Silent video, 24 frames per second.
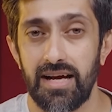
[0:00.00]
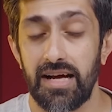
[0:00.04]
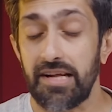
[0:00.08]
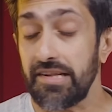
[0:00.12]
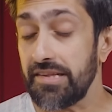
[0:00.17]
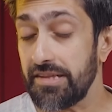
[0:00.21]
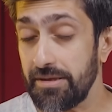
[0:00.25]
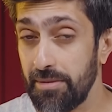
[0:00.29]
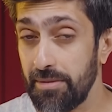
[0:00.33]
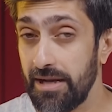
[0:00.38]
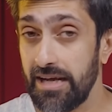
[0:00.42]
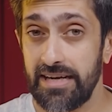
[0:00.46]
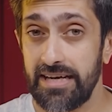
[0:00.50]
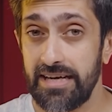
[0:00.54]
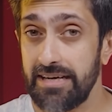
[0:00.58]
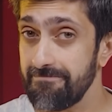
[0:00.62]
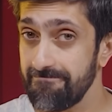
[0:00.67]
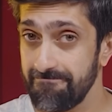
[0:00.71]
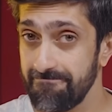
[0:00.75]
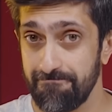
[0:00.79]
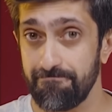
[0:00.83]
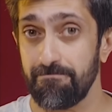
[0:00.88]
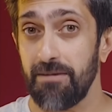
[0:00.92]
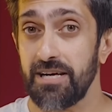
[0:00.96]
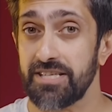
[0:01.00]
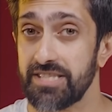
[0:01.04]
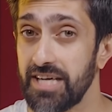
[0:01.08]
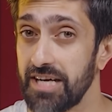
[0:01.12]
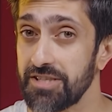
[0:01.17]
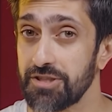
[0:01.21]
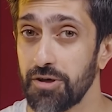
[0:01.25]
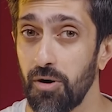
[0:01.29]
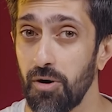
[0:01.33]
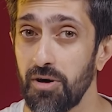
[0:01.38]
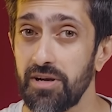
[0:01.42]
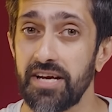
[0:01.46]
Similarly,
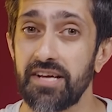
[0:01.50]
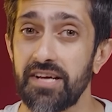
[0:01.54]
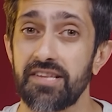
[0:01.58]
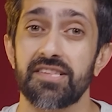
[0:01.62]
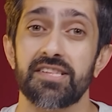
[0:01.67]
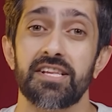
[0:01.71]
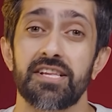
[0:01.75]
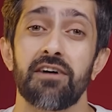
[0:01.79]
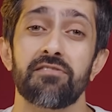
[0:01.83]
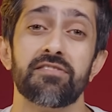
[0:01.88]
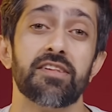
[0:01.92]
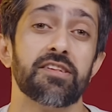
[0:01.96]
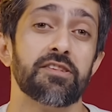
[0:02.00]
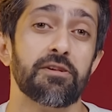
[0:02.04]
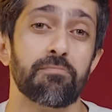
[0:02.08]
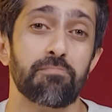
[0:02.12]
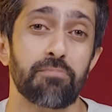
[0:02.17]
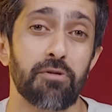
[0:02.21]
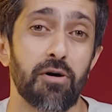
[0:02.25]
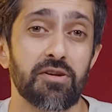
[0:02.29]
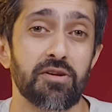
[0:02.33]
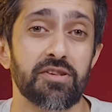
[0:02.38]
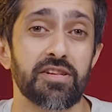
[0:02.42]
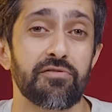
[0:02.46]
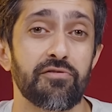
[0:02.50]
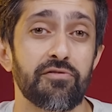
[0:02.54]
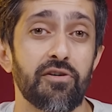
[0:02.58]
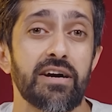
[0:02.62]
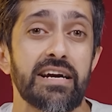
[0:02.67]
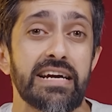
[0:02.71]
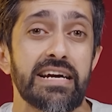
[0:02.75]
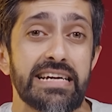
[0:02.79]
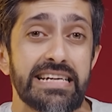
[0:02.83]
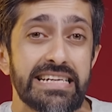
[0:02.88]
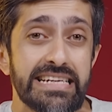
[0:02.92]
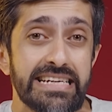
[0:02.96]
Bajaj Holdings serves as a proxy
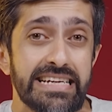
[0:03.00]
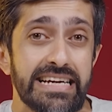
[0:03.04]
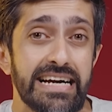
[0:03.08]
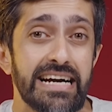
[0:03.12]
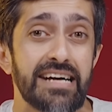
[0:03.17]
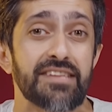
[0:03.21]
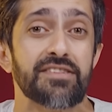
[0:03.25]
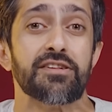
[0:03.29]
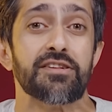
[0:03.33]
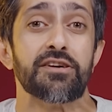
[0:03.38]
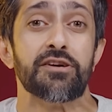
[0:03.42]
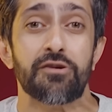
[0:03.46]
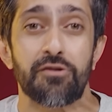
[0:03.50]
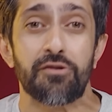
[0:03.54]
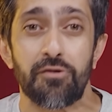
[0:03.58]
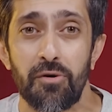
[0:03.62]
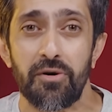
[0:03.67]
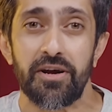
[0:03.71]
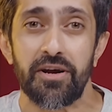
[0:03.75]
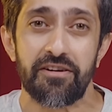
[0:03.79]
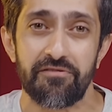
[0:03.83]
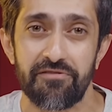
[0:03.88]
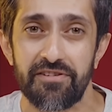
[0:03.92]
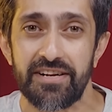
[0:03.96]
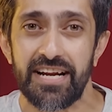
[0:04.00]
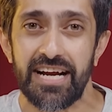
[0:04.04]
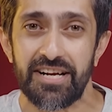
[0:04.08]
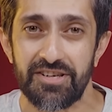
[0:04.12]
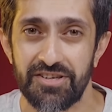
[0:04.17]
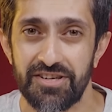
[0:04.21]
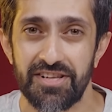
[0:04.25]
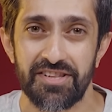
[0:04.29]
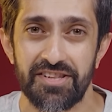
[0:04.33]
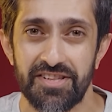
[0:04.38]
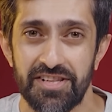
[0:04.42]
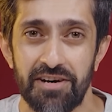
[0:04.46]
for India's growing
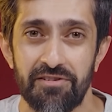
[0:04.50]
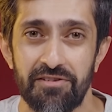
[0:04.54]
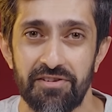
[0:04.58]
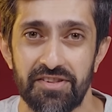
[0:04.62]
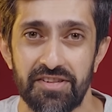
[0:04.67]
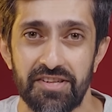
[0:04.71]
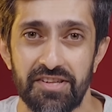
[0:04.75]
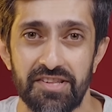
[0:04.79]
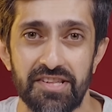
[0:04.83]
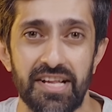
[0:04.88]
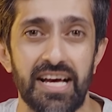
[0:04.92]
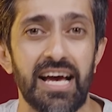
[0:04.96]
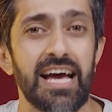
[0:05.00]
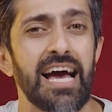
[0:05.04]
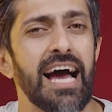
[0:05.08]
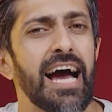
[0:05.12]
financial services